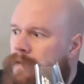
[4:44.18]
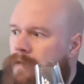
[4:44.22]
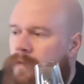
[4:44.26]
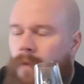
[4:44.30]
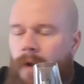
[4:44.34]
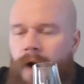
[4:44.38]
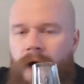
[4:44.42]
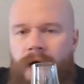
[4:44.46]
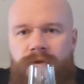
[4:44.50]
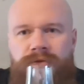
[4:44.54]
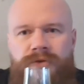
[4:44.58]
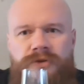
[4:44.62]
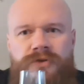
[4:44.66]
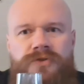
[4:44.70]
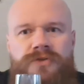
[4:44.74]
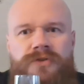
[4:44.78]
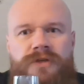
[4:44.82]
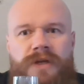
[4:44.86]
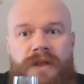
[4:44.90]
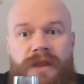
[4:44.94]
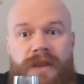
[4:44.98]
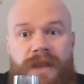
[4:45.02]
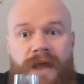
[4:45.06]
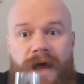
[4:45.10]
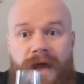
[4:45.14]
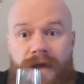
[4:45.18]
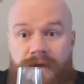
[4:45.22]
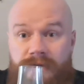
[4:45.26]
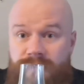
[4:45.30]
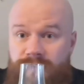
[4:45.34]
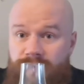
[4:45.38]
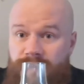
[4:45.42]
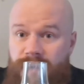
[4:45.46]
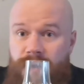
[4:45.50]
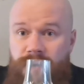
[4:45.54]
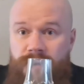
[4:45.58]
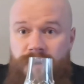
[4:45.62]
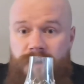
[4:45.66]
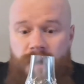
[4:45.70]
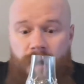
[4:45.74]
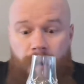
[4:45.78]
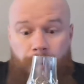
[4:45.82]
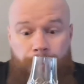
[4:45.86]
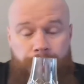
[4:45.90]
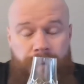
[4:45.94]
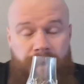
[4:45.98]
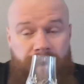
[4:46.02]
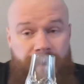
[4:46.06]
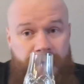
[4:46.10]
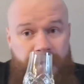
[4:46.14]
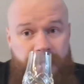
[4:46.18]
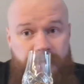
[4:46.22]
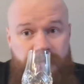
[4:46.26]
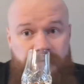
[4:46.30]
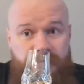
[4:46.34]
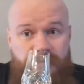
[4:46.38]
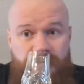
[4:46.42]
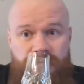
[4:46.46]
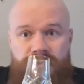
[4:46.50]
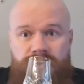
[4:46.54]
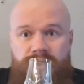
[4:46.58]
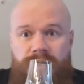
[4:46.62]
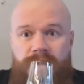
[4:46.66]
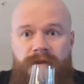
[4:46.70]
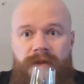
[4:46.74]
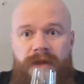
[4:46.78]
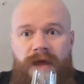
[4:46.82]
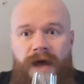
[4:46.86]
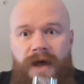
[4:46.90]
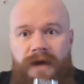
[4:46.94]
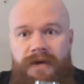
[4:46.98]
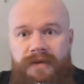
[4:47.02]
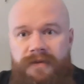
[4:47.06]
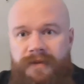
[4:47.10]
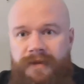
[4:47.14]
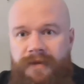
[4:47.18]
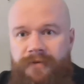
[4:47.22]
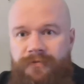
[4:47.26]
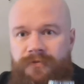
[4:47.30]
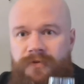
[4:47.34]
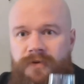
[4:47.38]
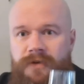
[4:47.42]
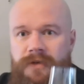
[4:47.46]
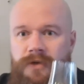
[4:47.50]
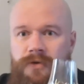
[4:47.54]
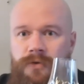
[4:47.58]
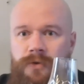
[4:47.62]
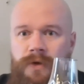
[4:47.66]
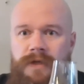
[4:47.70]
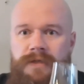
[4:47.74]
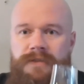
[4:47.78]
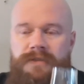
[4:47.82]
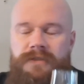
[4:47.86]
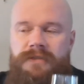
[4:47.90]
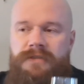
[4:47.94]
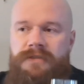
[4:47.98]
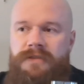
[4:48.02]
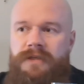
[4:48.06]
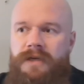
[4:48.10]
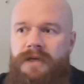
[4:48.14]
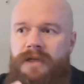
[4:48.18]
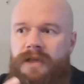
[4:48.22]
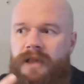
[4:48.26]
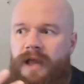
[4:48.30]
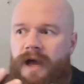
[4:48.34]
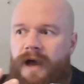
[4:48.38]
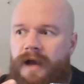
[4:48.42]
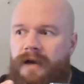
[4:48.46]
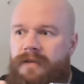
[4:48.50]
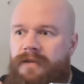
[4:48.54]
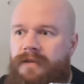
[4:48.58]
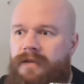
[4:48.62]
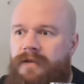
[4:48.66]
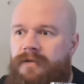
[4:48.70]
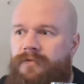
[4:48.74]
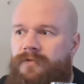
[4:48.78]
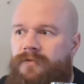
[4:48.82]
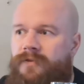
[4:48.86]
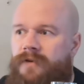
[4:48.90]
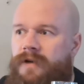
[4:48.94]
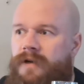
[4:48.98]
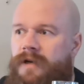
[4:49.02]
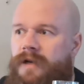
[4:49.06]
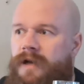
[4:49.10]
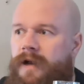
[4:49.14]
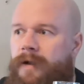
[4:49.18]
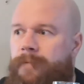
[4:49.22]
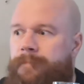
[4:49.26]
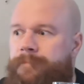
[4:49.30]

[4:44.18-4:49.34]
Wow, there's a lot. It's very complex. There's a lot of different nuances and a lot of different,